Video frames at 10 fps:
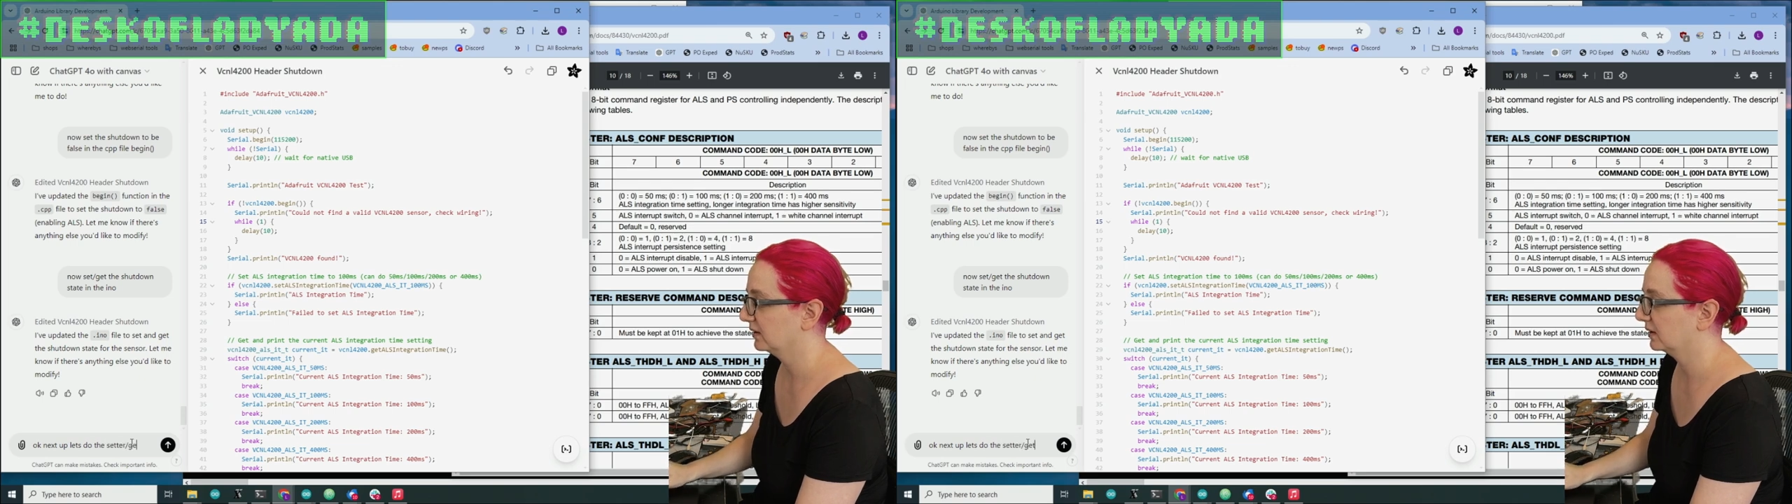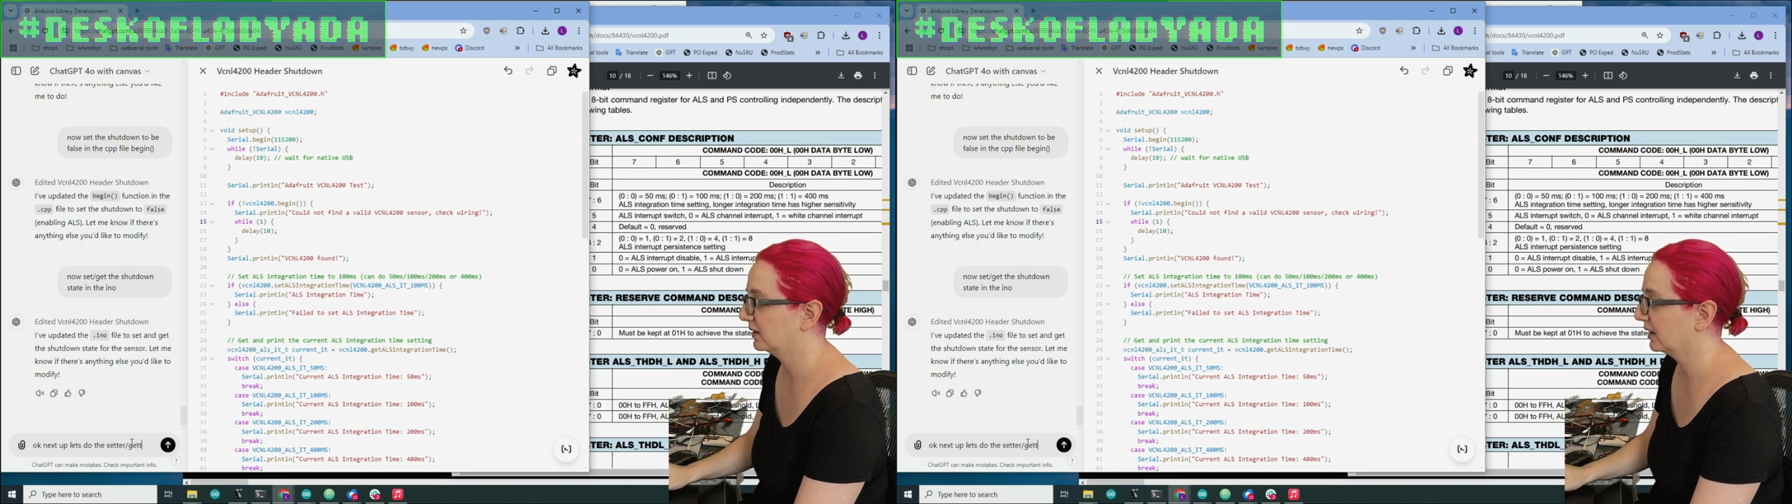
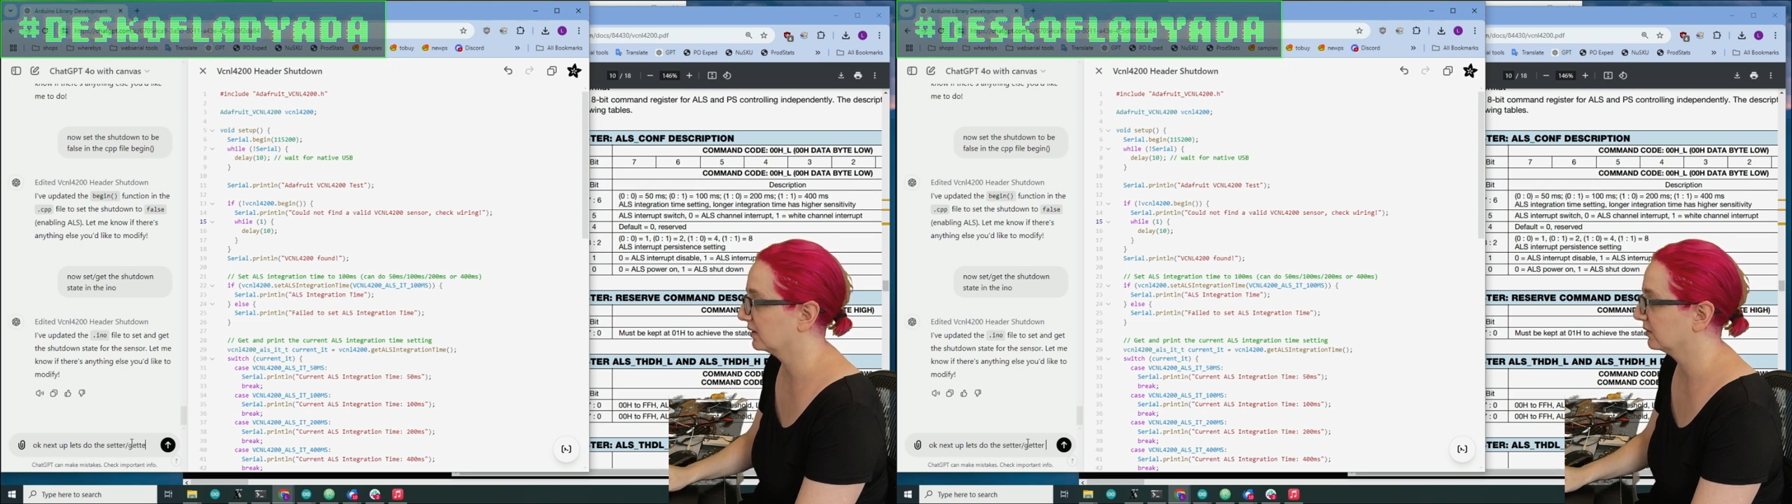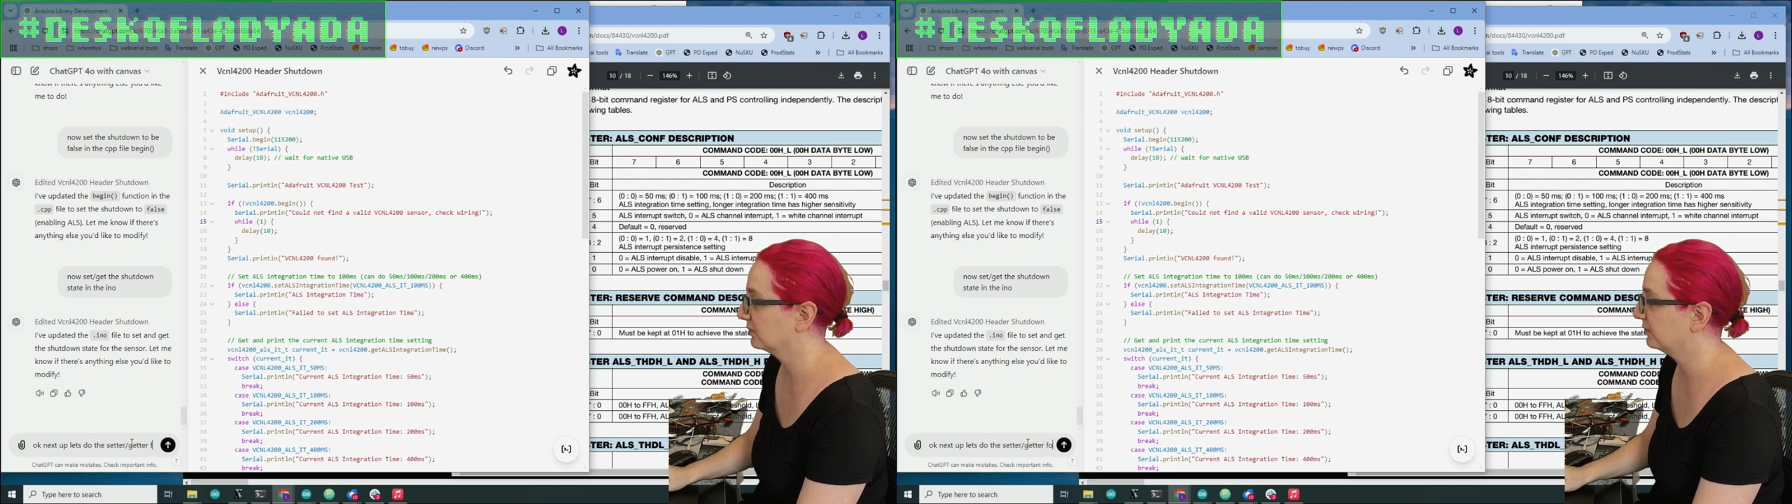
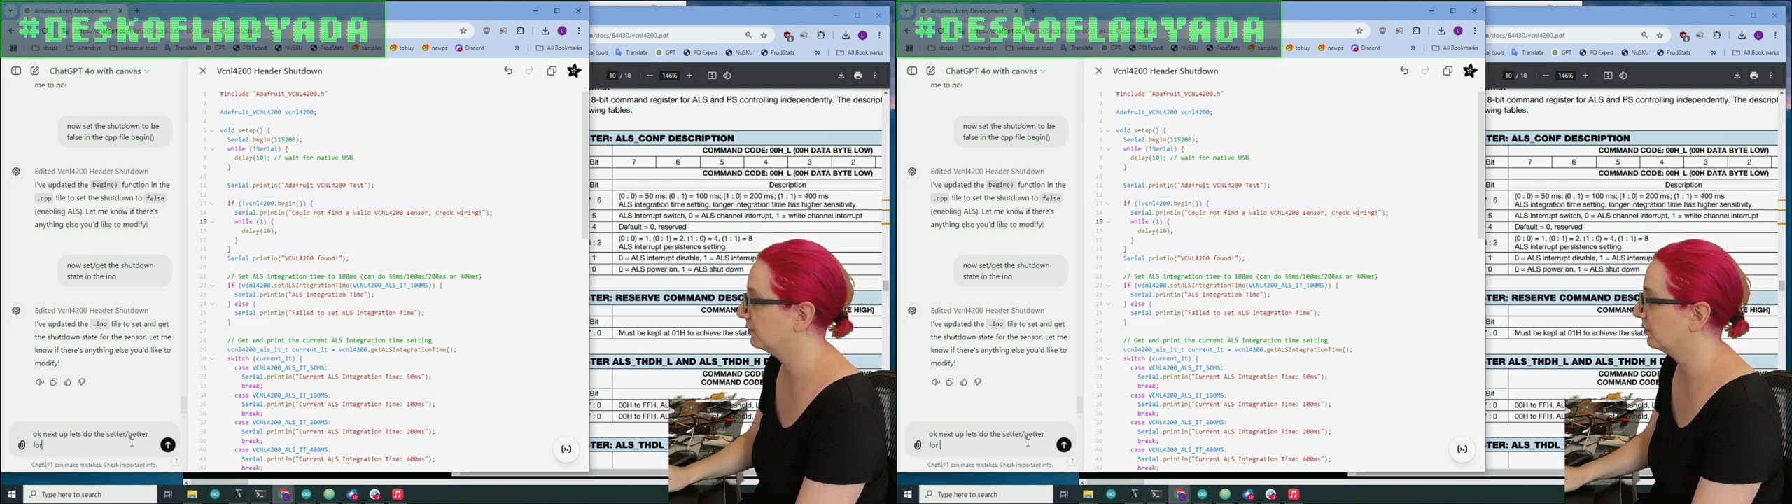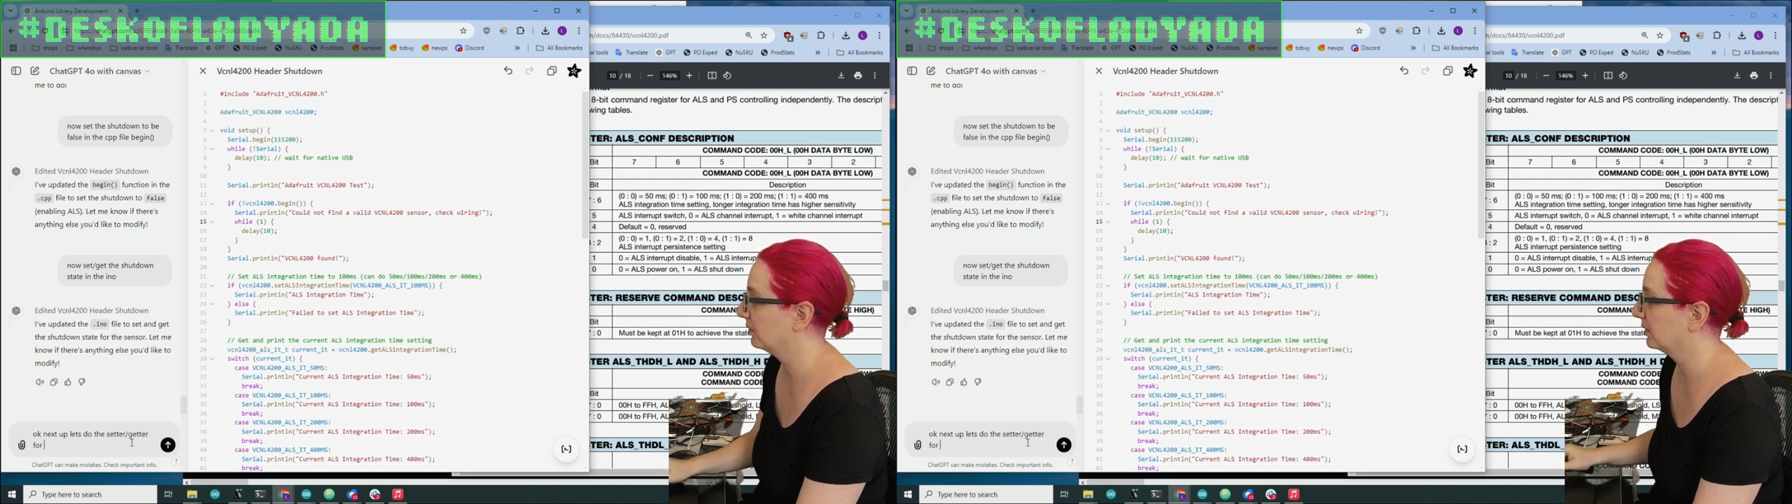getter
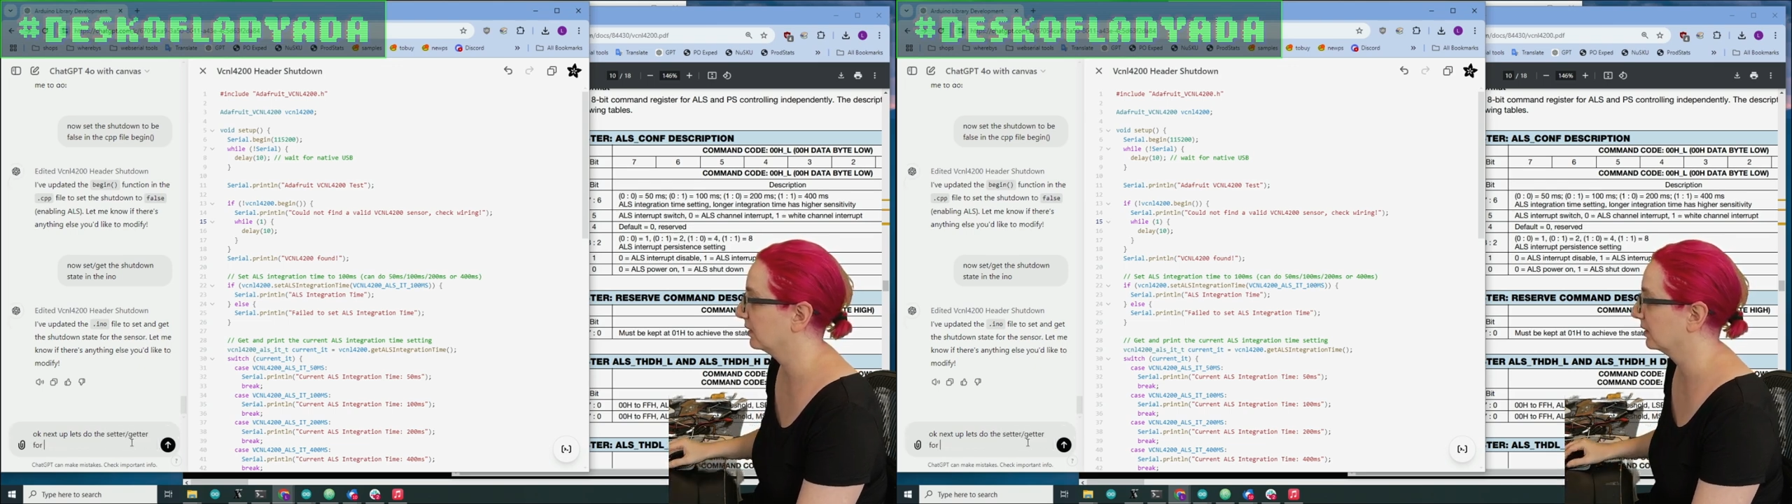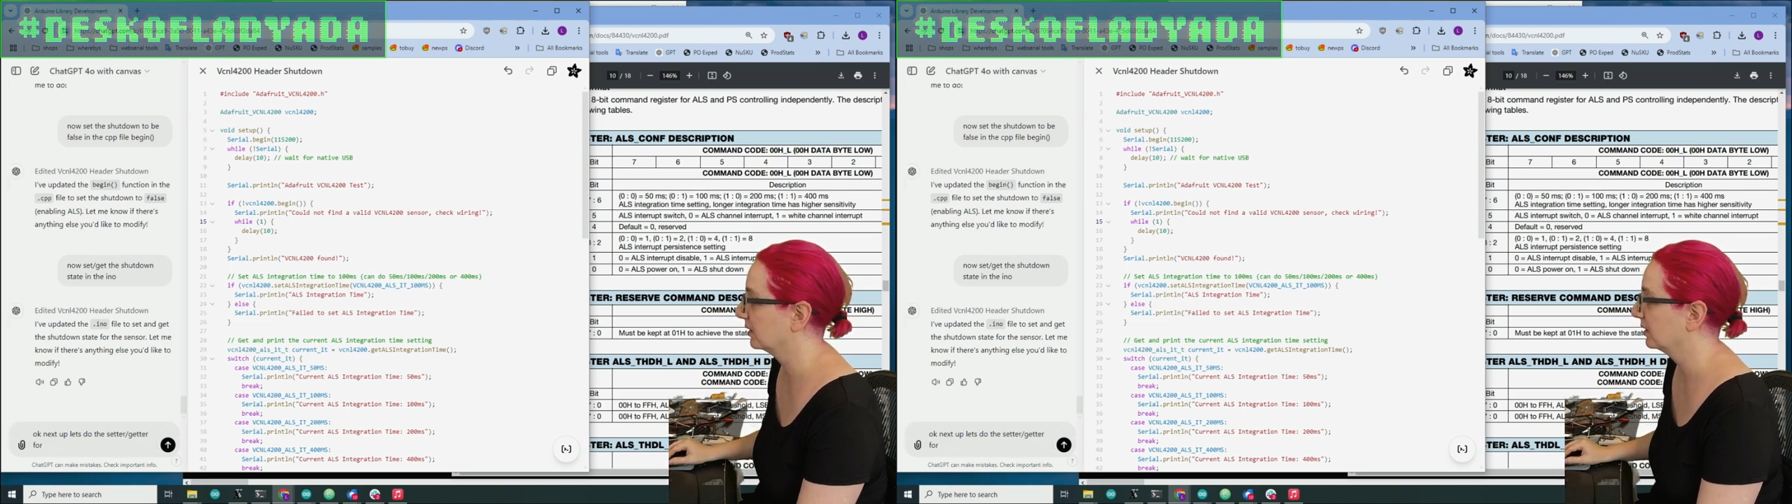
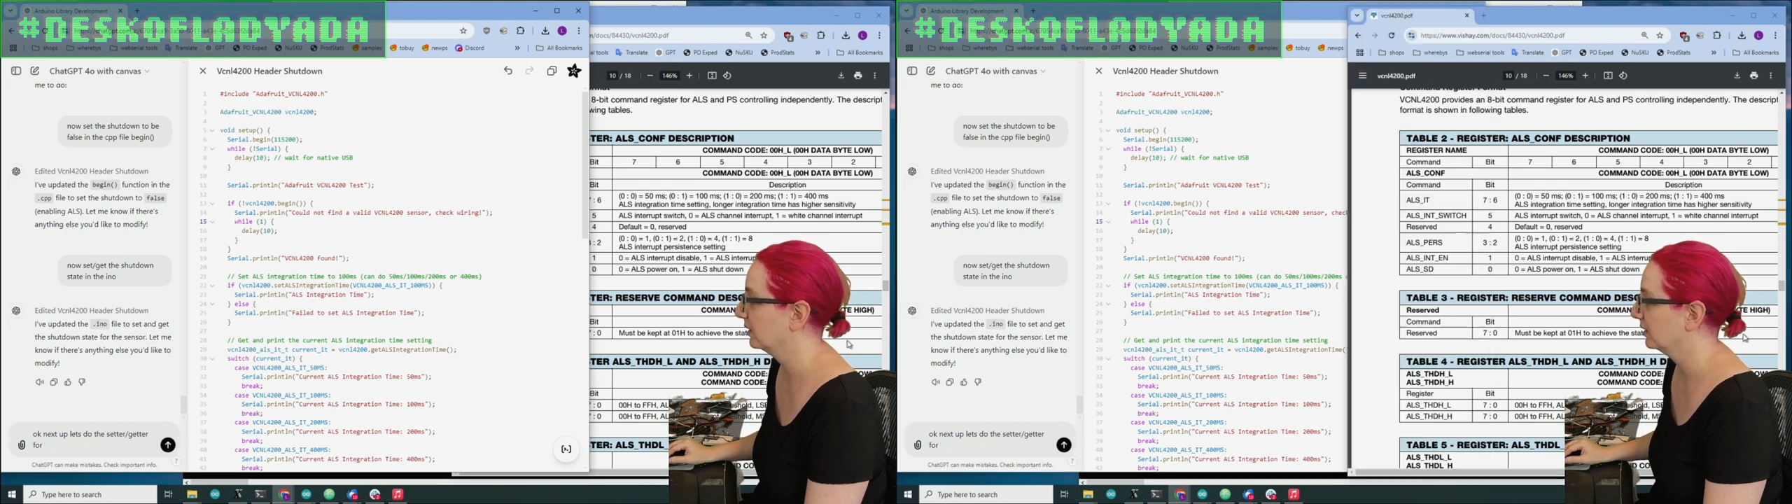for